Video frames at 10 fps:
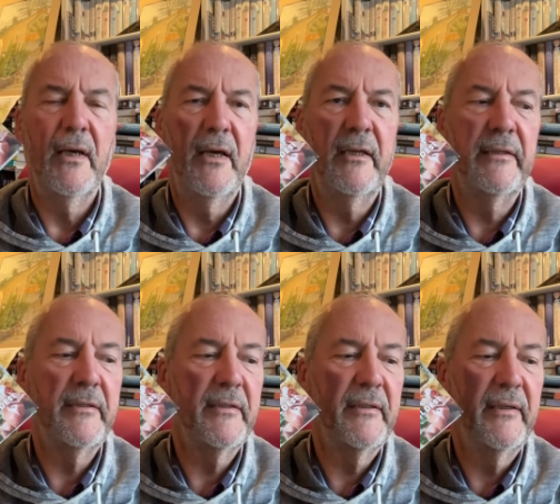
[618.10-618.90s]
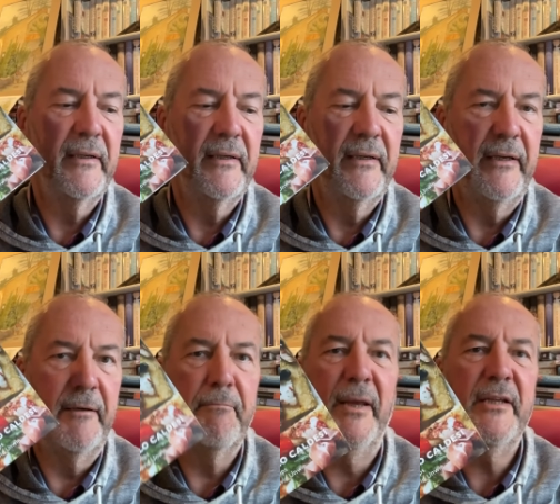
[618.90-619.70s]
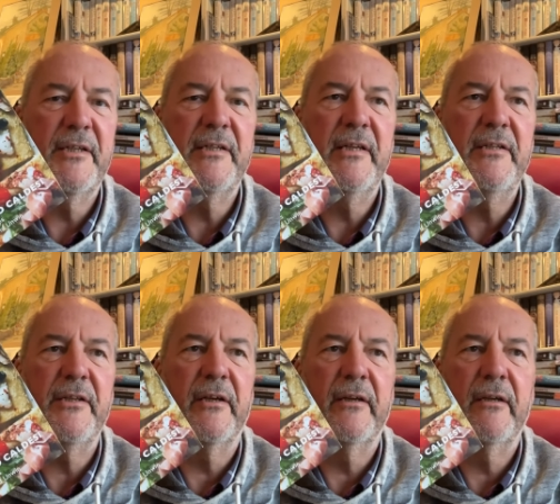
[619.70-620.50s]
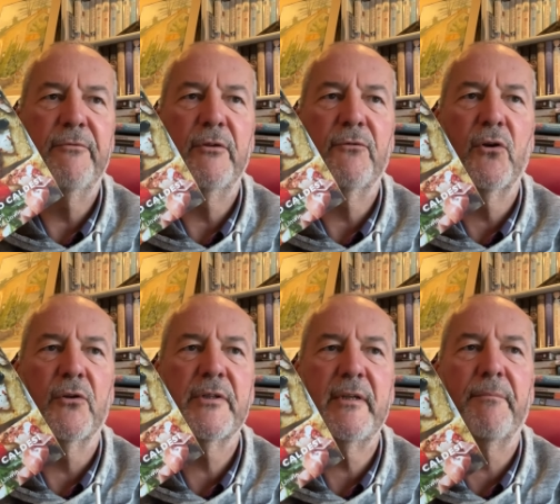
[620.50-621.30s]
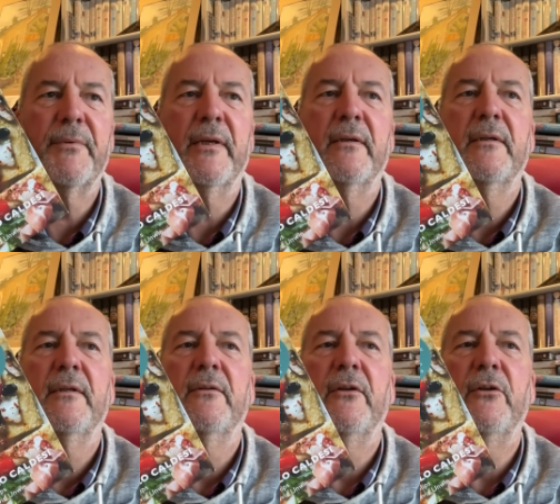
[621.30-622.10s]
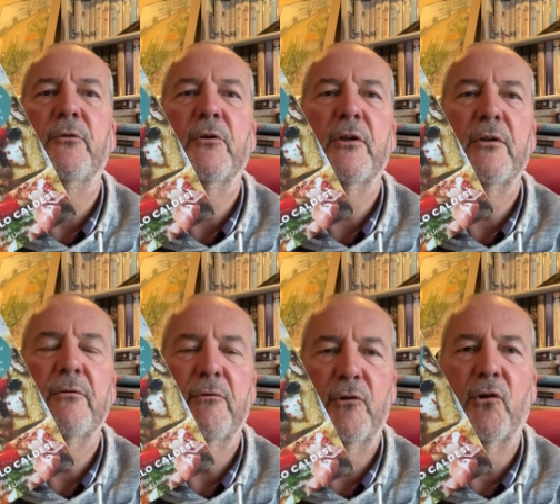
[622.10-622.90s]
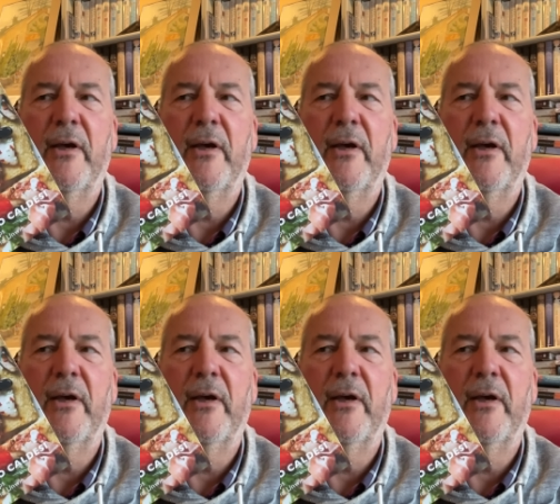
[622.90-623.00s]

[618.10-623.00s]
And it makes it easier if you've got something that you can look